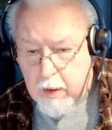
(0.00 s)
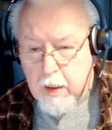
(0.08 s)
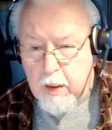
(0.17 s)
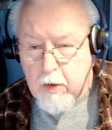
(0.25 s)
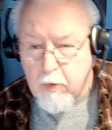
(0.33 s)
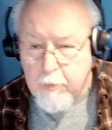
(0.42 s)
You
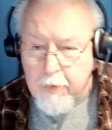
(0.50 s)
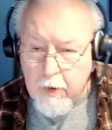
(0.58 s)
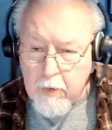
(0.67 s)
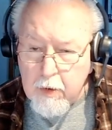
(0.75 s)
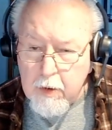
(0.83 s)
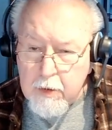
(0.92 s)
know,
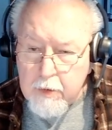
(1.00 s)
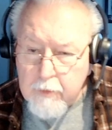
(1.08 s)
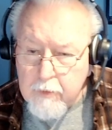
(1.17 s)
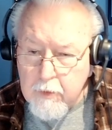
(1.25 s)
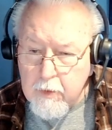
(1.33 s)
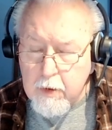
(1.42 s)
apparently this
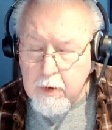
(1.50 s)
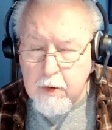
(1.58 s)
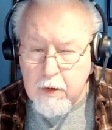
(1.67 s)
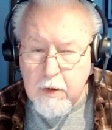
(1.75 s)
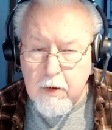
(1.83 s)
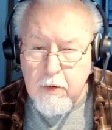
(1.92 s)
eunuch
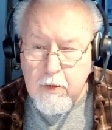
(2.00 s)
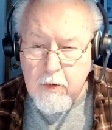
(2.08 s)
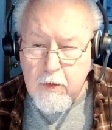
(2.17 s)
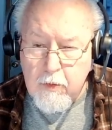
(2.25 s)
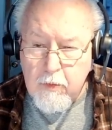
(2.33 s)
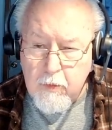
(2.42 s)

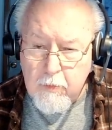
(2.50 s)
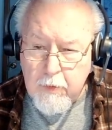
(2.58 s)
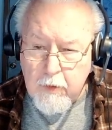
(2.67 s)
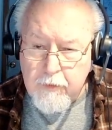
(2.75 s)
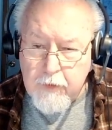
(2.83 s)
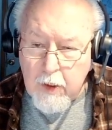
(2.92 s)
knew
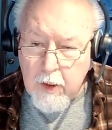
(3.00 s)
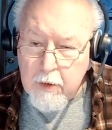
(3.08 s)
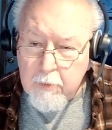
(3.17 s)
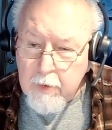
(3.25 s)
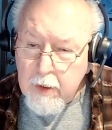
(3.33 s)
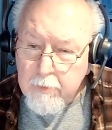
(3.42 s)
about John the
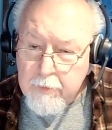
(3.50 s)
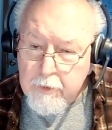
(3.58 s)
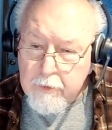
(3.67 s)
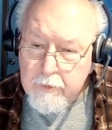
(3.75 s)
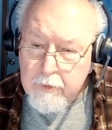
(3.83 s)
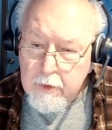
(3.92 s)
Baptist
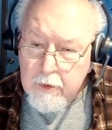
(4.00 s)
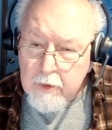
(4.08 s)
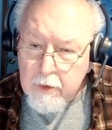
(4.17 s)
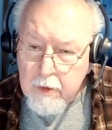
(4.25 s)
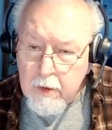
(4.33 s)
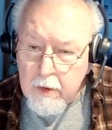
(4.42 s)

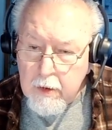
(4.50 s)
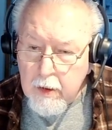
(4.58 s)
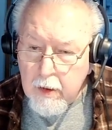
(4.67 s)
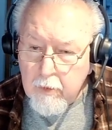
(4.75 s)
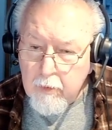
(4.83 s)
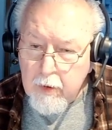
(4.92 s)
and
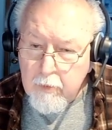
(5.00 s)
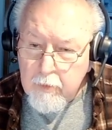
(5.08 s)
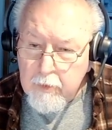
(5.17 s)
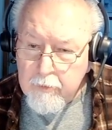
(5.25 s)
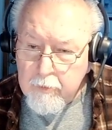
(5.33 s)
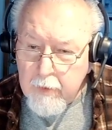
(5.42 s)
how he was
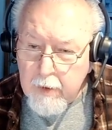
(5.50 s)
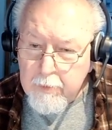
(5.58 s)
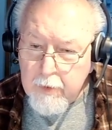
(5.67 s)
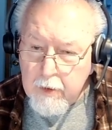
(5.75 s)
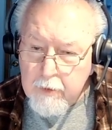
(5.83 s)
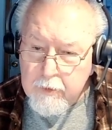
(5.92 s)

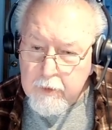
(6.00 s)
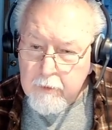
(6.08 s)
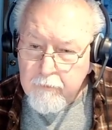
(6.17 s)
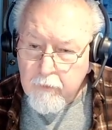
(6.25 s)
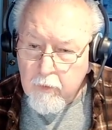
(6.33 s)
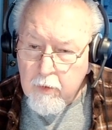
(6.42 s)
baptizing
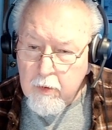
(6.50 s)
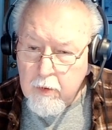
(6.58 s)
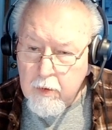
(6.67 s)
for